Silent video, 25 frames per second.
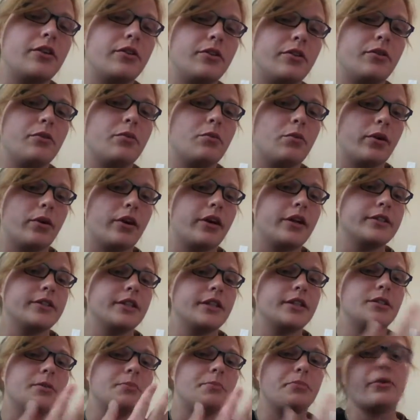new words
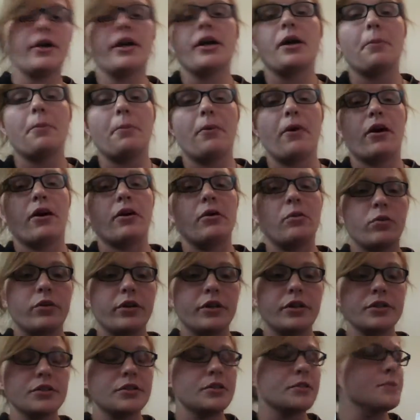and to break apart
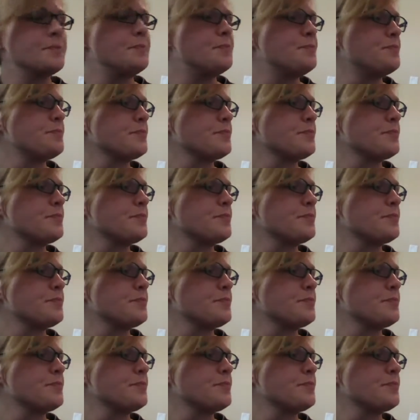words.